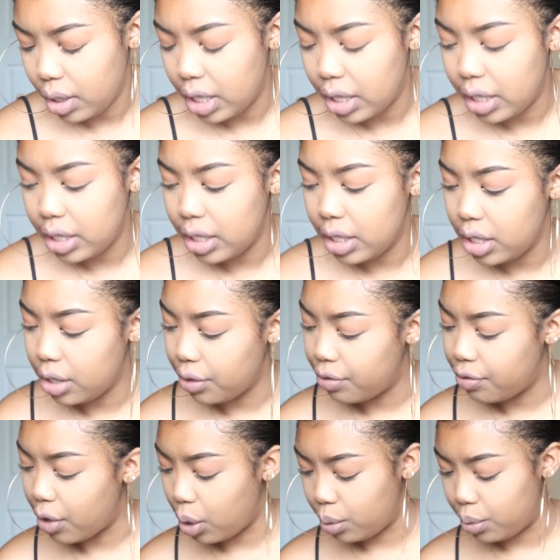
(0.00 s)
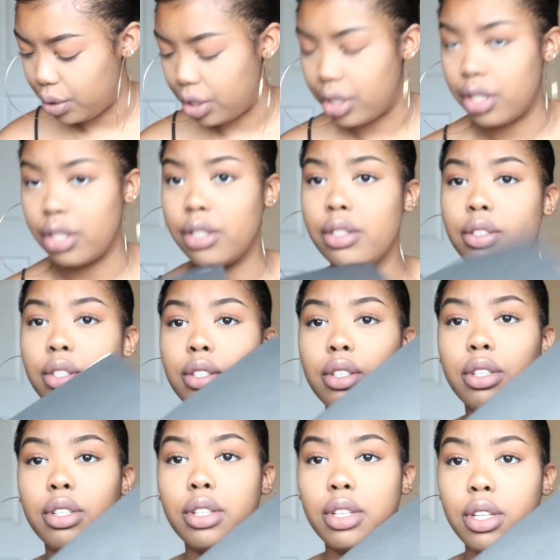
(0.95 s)
And this is the folder
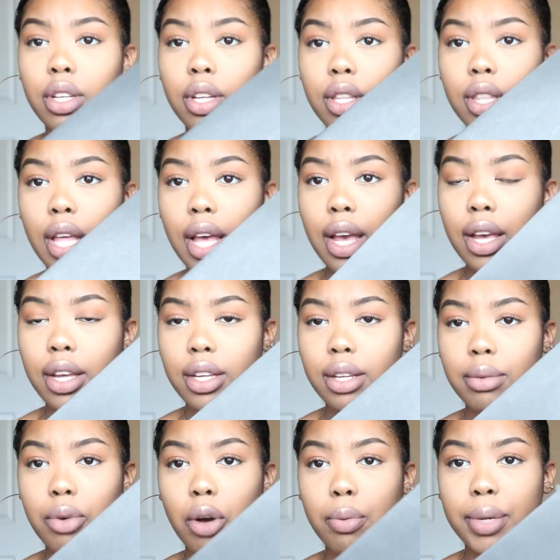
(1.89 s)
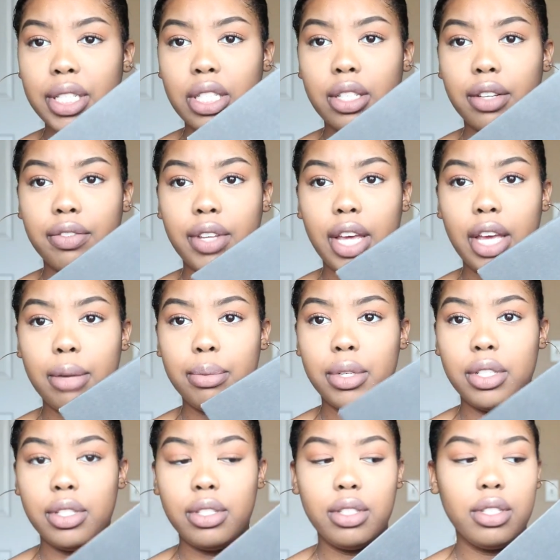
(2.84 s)
that all my stuff came
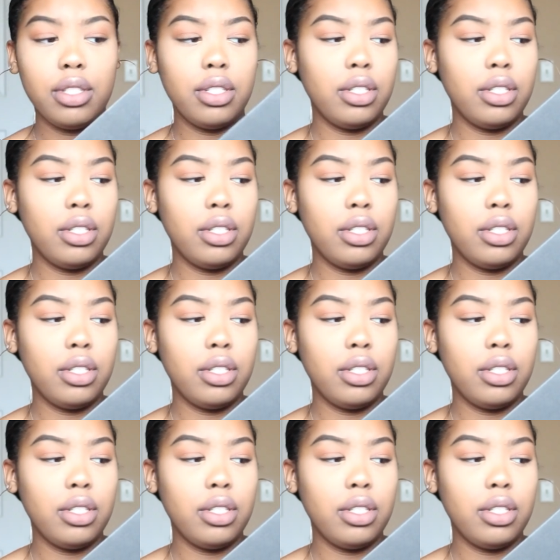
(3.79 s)
in.